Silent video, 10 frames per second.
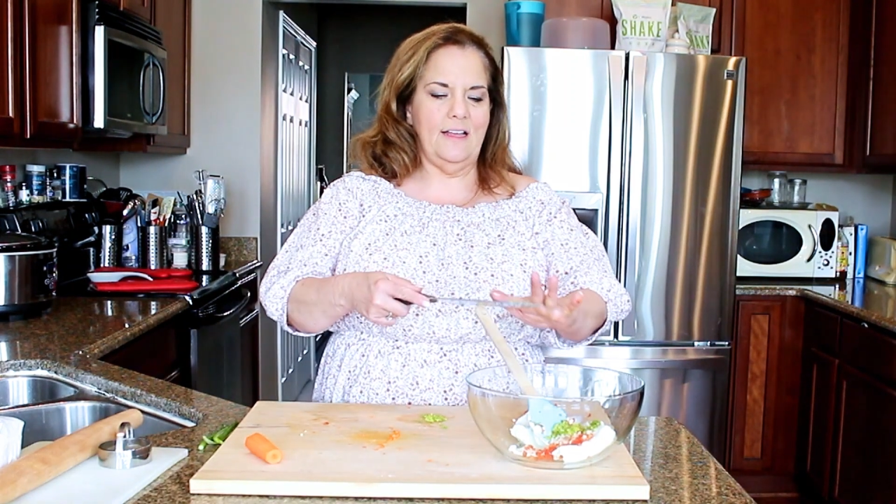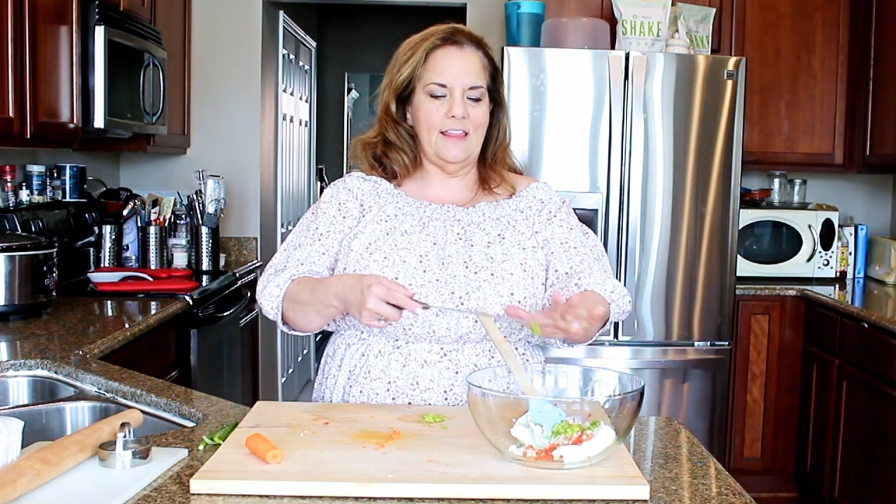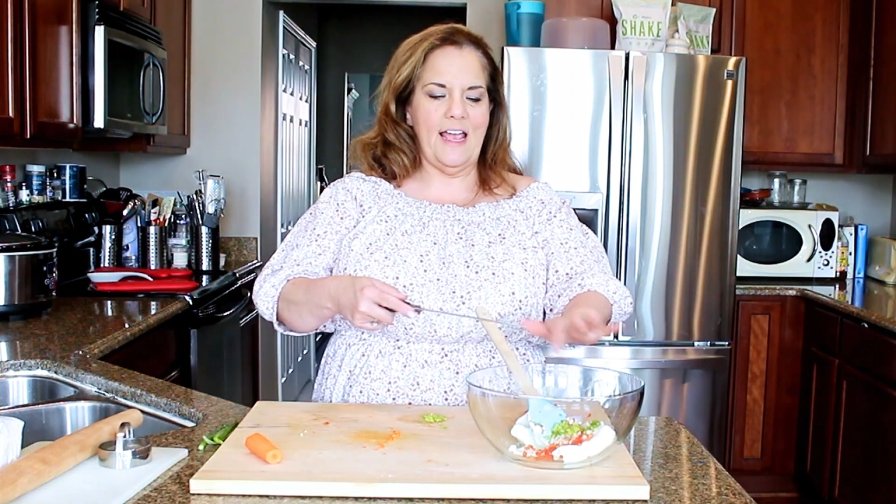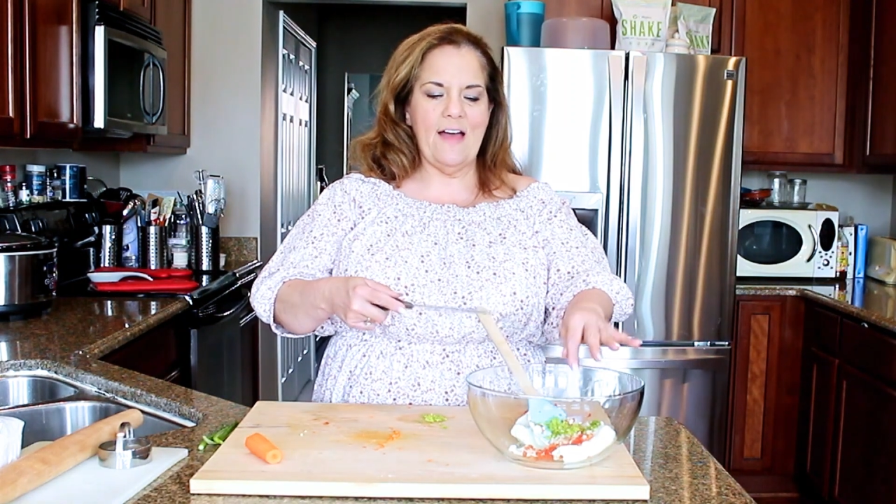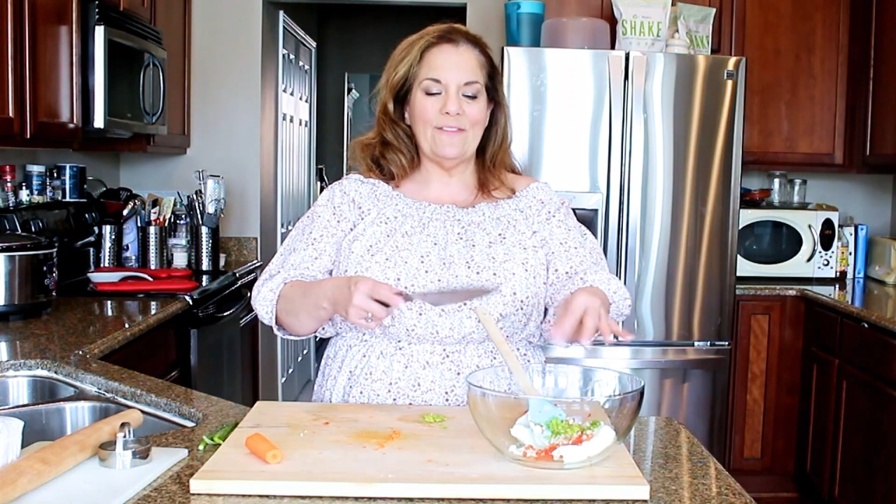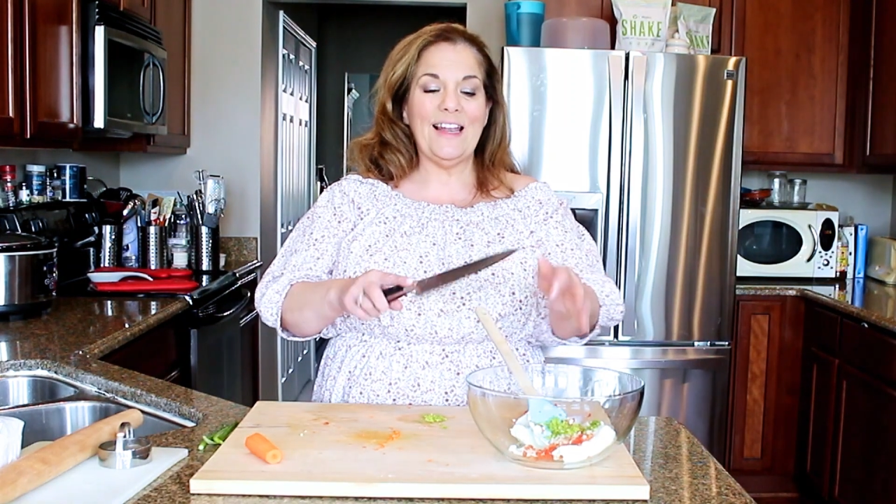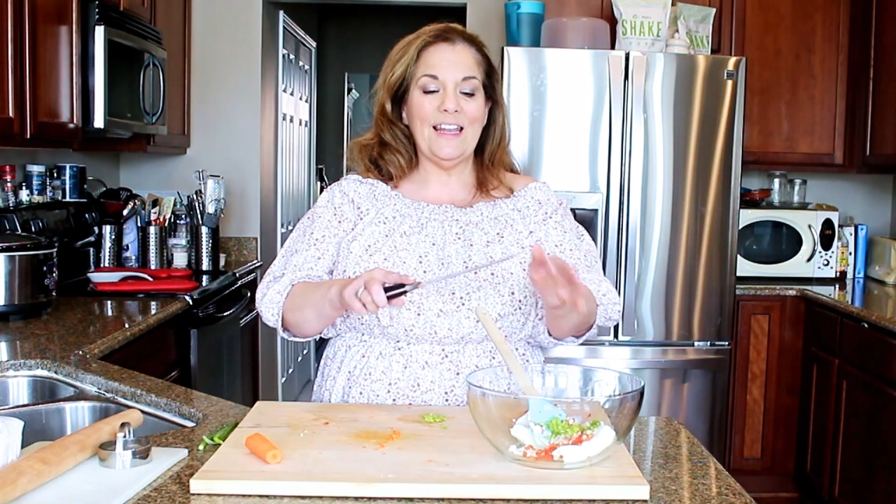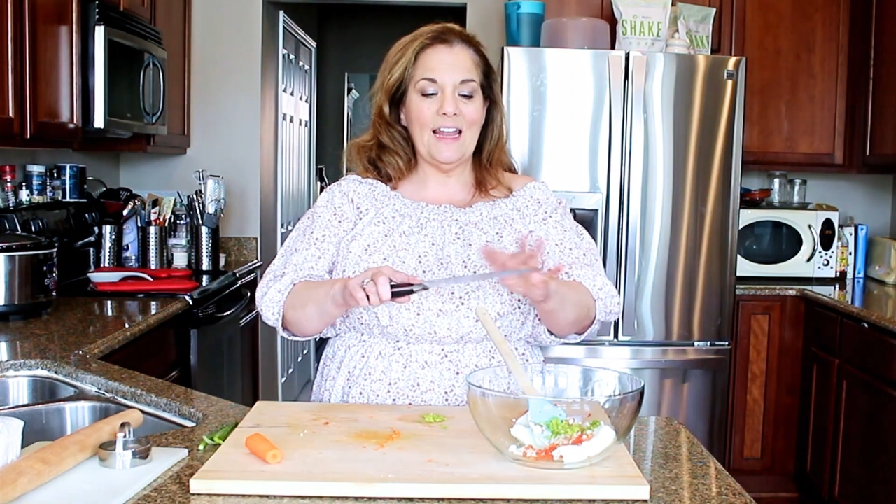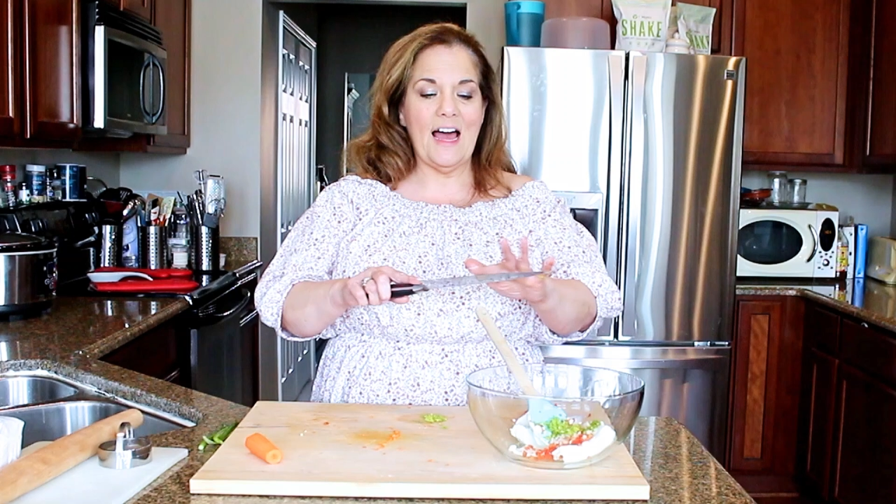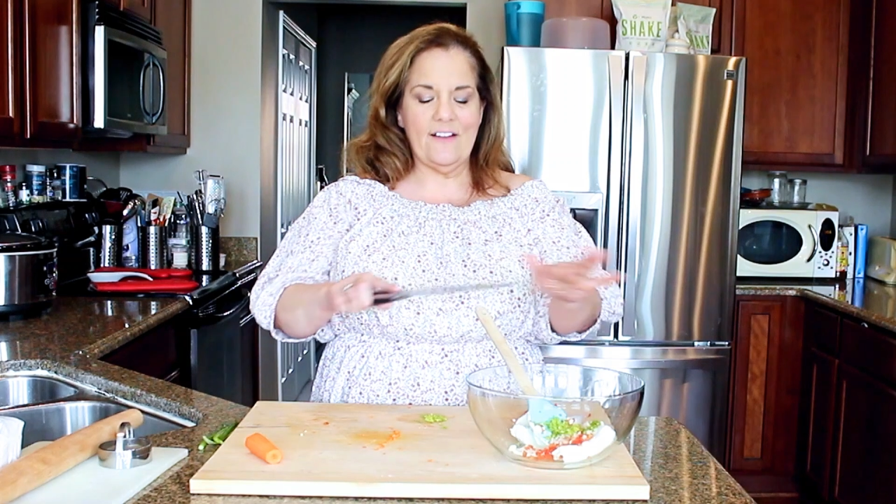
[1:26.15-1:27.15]
They have a
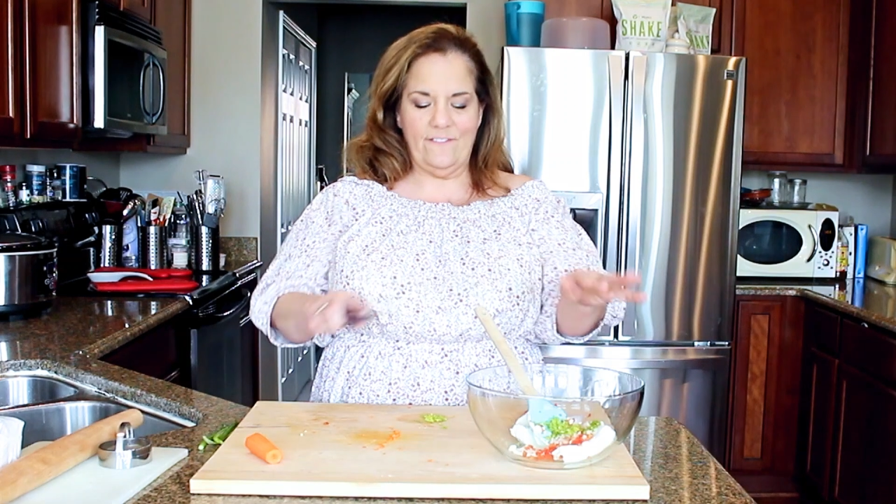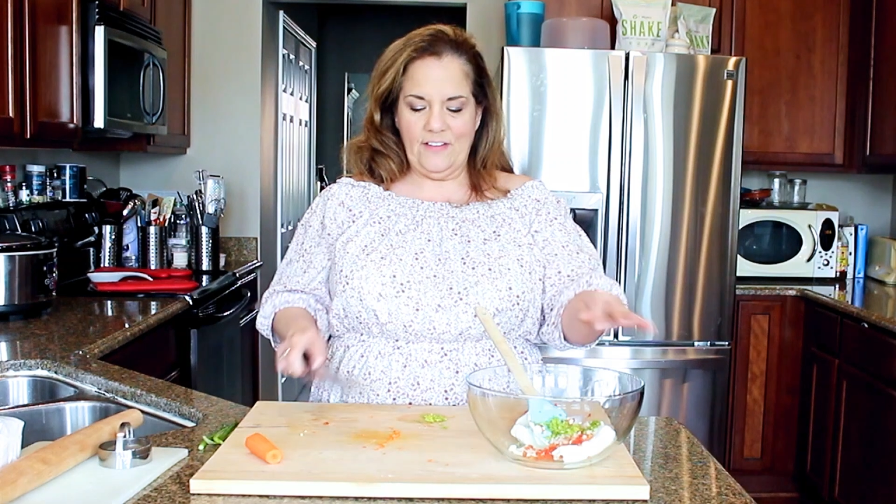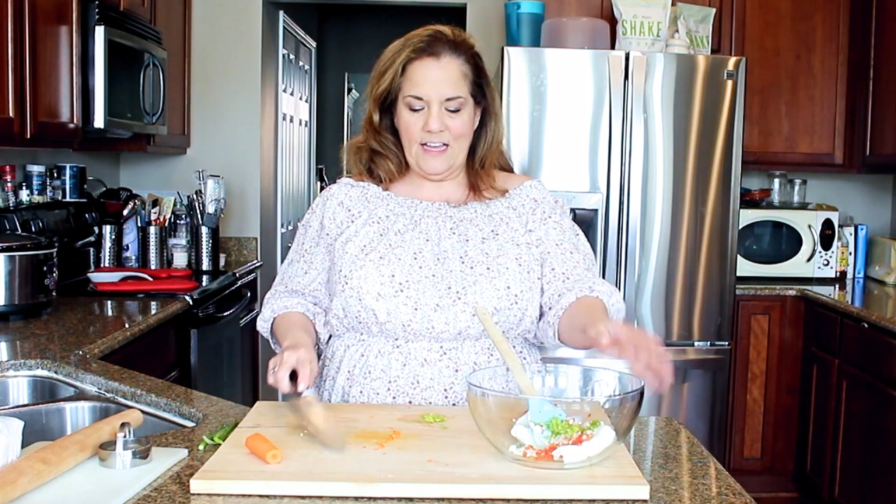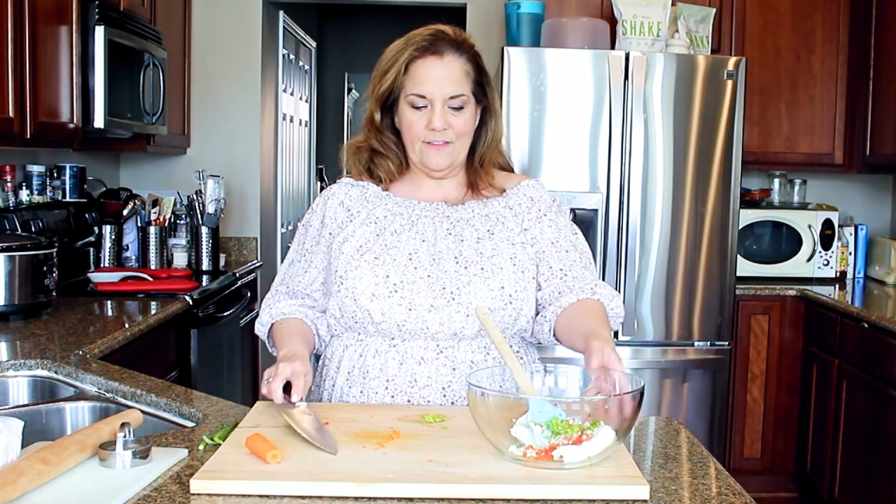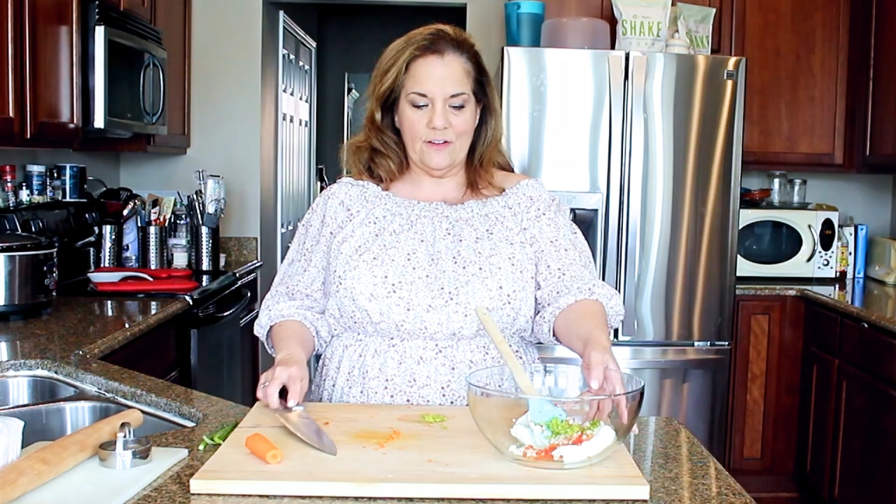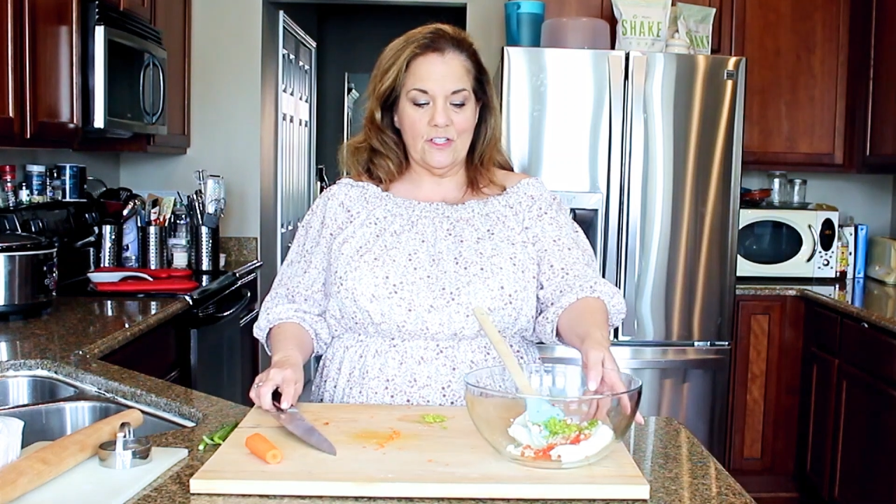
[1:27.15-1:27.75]
lot of flavor.